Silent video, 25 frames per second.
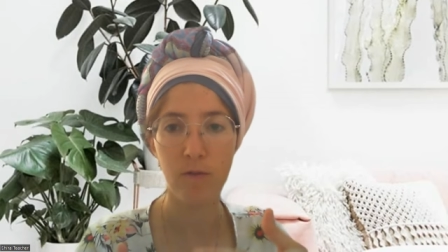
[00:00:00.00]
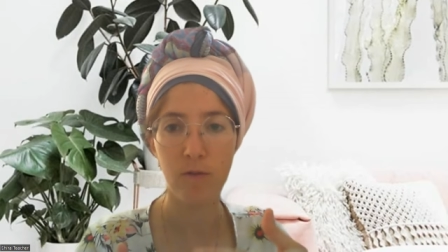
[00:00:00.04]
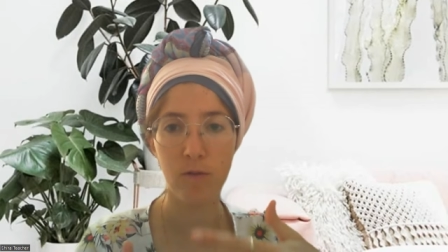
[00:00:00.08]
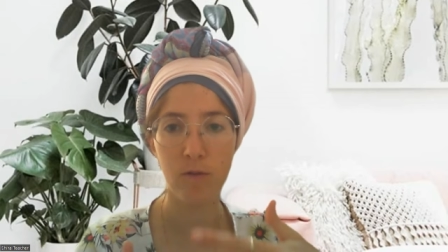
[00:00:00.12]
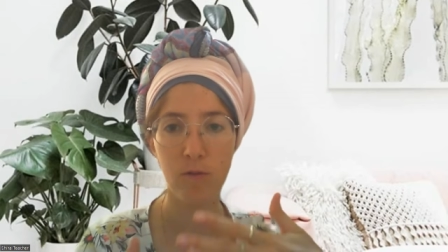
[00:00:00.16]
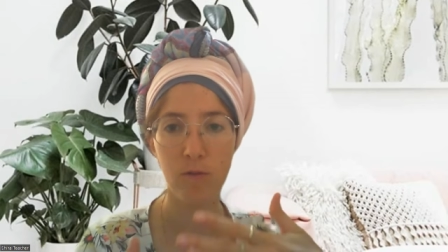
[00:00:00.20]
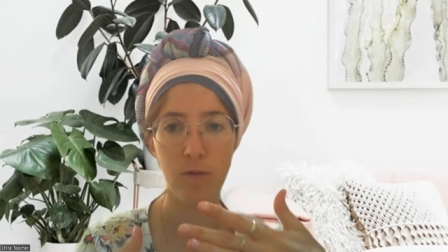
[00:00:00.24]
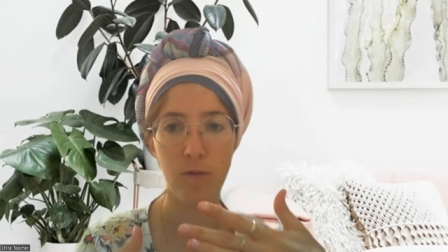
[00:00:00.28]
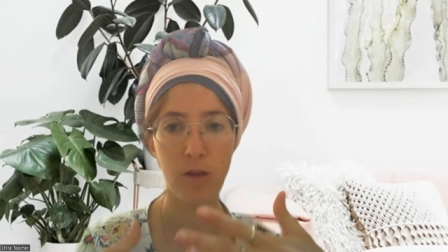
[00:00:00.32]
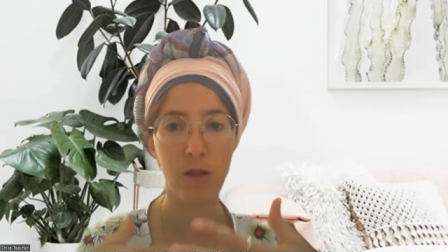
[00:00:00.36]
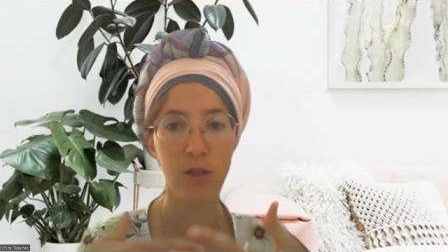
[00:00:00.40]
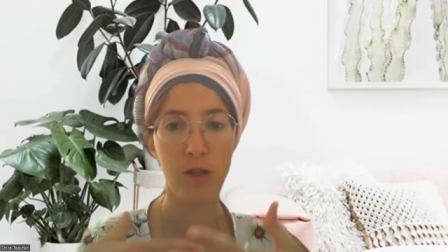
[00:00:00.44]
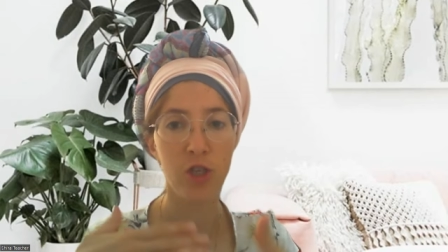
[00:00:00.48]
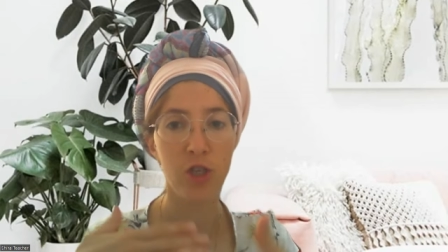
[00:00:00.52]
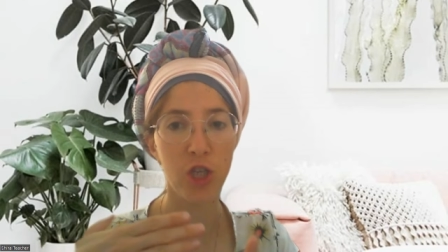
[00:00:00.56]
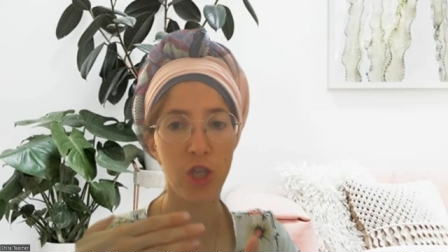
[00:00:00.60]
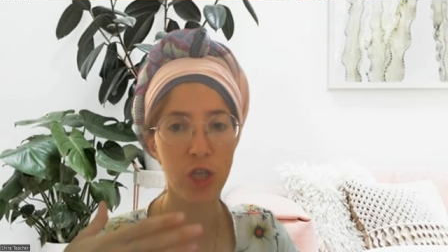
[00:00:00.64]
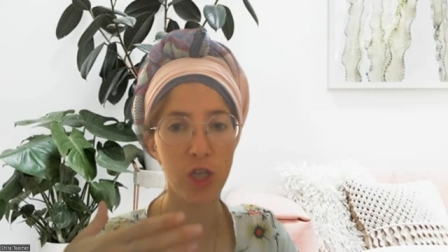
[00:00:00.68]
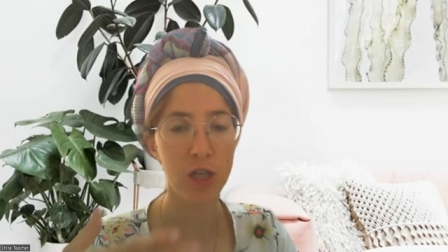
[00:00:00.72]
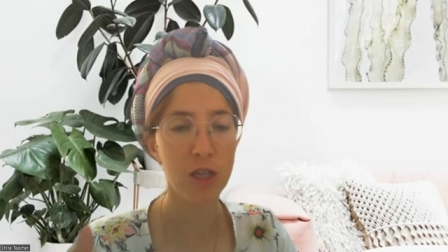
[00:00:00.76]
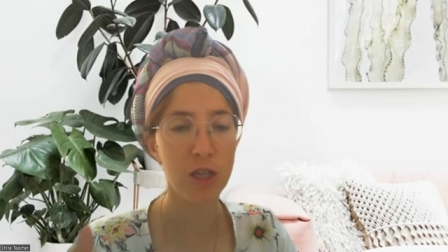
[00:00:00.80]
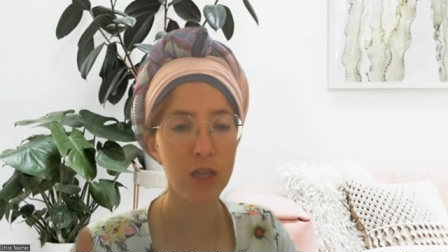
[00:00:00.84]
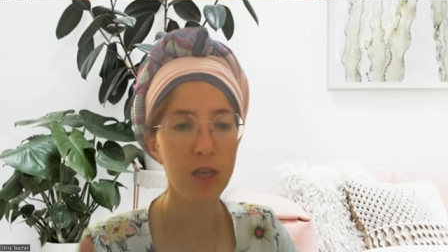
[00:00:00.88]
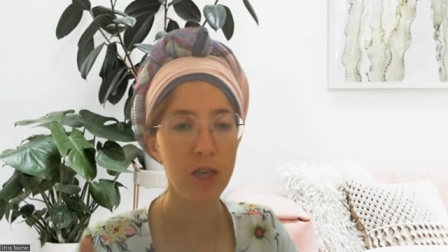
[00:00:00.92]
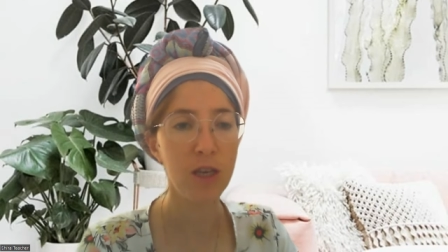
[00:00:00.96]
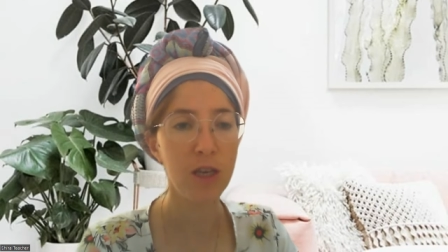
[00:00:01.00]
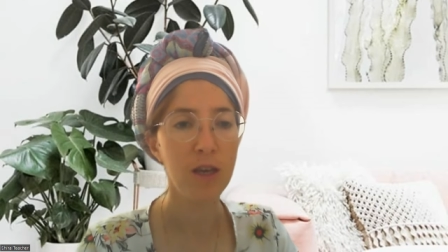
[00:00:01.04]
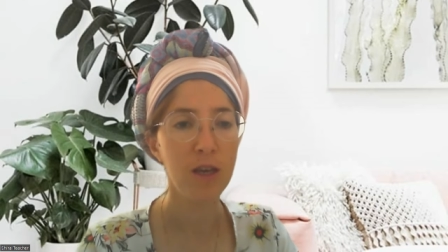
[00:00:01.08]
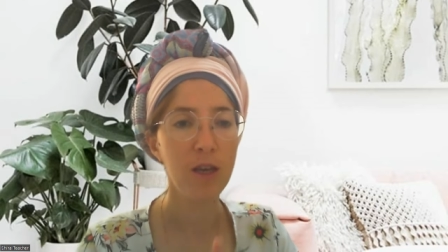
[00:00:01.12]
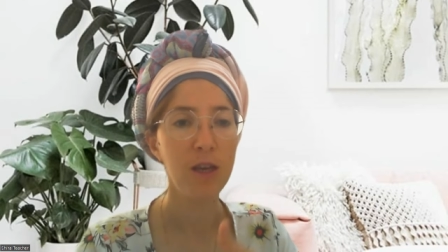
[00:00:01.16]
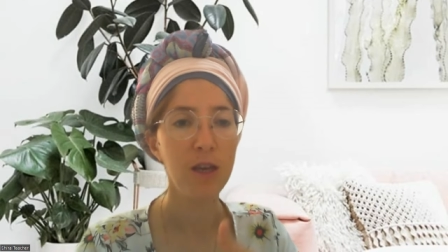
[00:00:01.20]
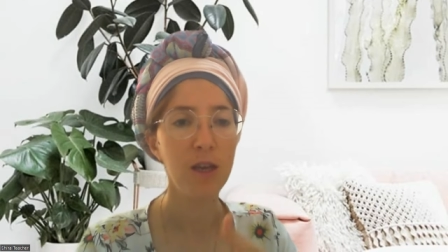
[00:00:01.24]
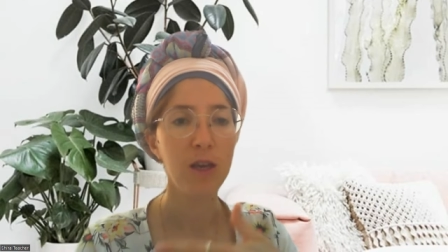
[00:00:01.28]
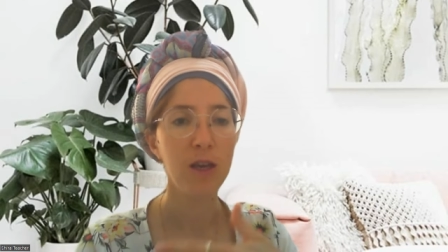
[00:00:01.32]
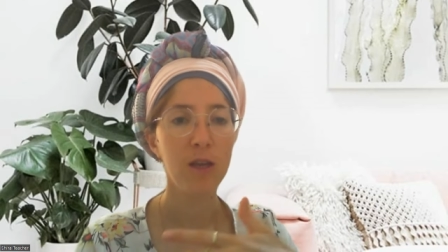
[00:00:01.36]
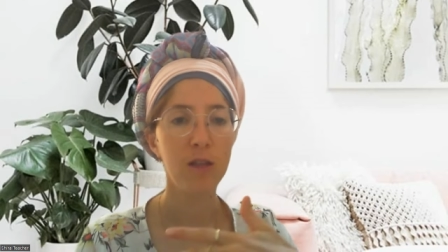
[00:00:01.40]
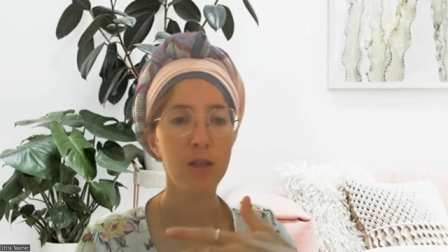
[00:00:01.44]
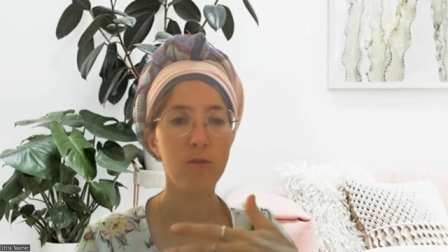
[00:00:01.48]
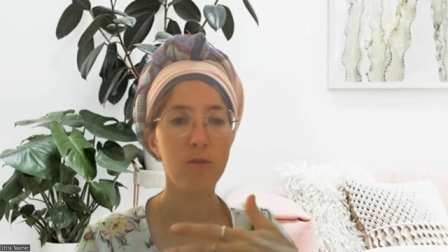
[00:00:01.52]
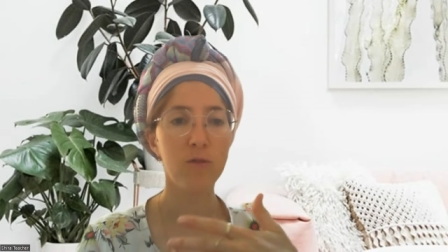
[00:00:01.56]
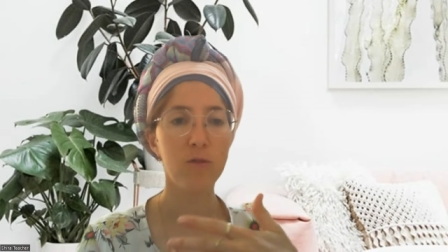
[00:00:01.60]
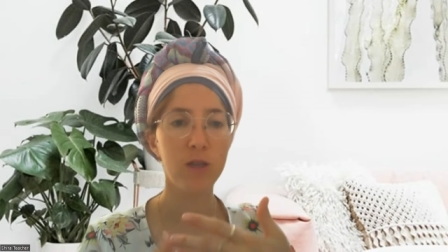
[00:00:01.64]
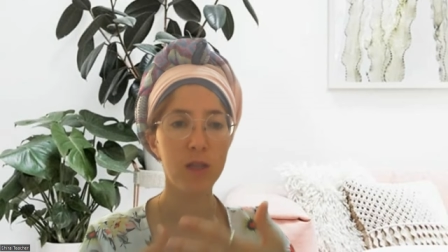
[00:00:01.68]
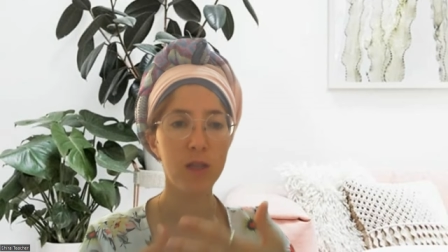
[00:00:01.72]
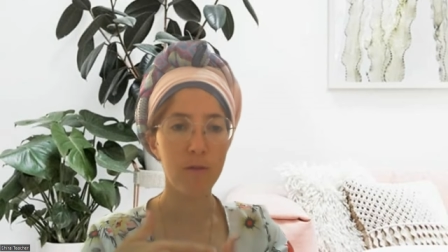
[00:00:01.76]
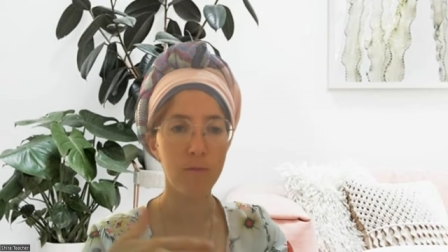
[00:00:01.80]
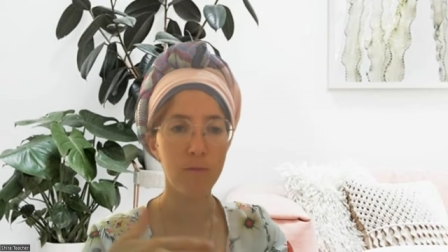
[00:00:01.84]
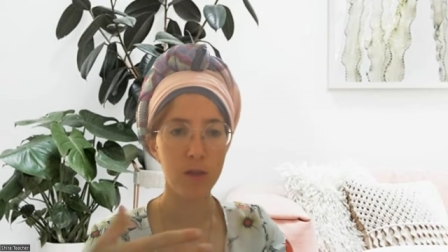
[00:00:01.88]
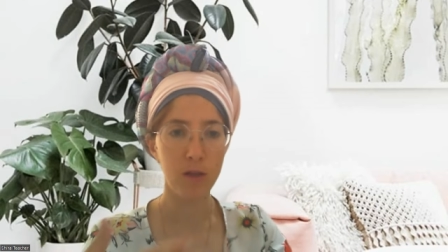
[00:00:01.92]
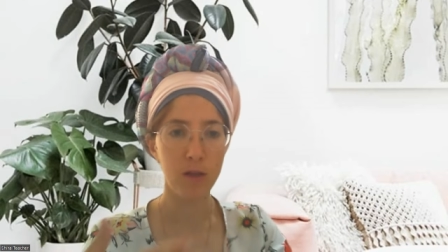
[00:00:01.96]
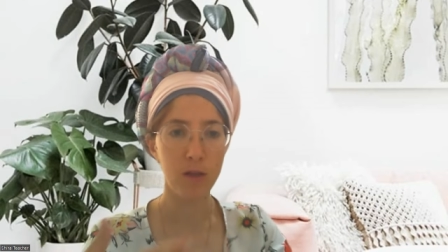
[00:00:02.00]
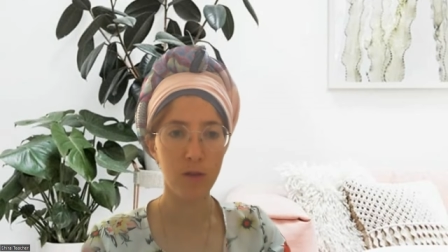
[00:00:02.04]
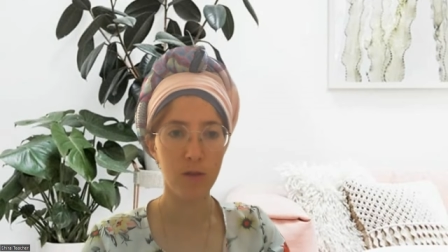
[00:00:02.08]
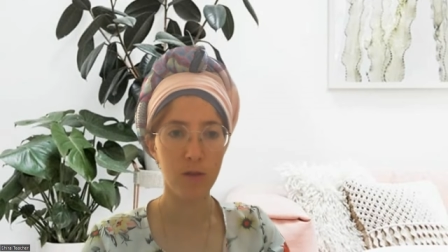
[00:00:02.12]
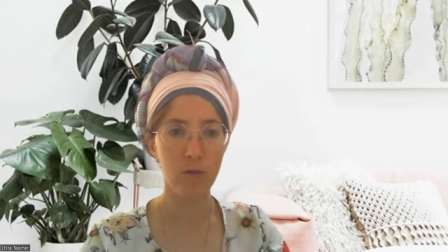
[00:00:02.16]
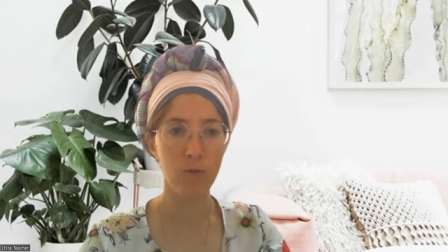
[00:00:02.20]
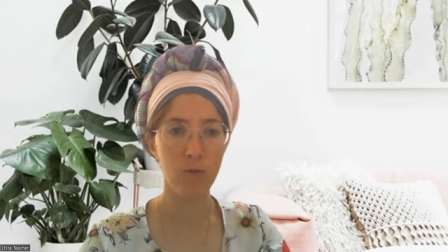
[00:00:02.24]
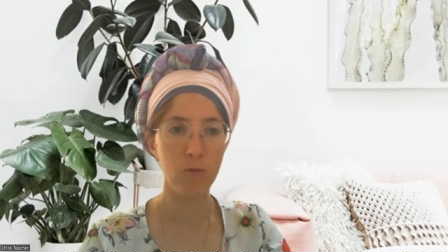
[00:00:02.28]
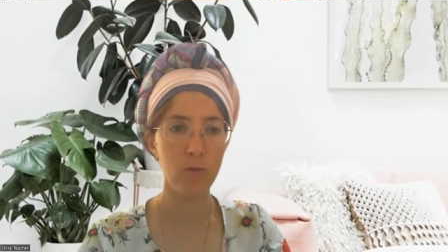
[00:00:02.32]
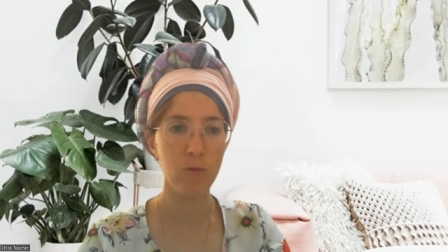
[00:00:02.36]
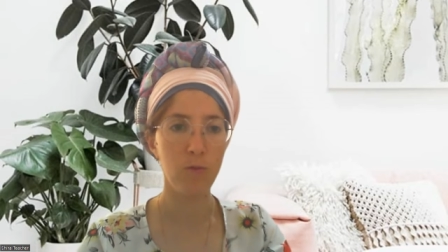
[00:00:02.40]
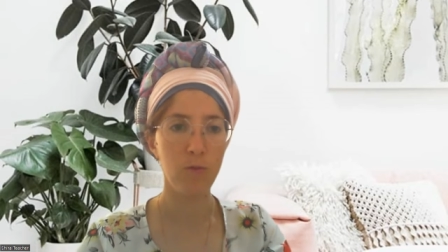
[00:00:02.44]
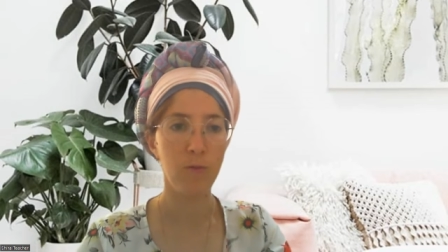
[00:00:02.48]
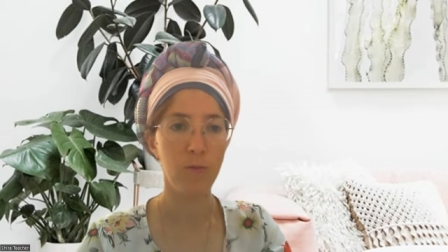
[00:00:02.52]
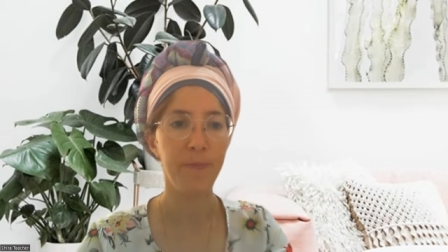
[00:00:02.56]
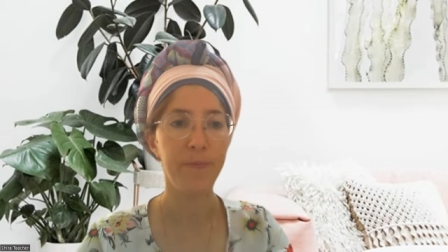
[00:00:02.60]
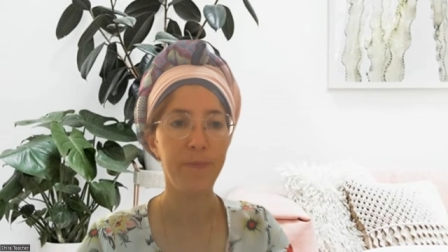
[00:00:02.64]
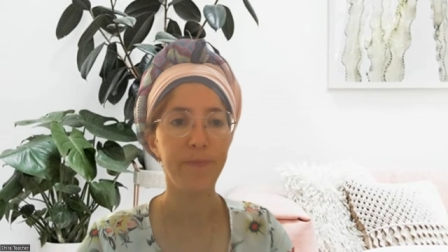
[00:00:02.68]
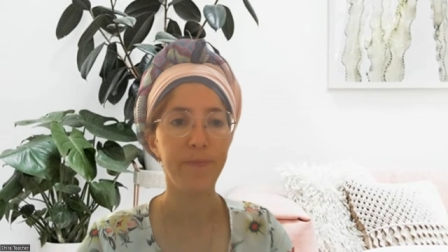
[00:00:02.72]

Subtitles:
to a journey, to something new.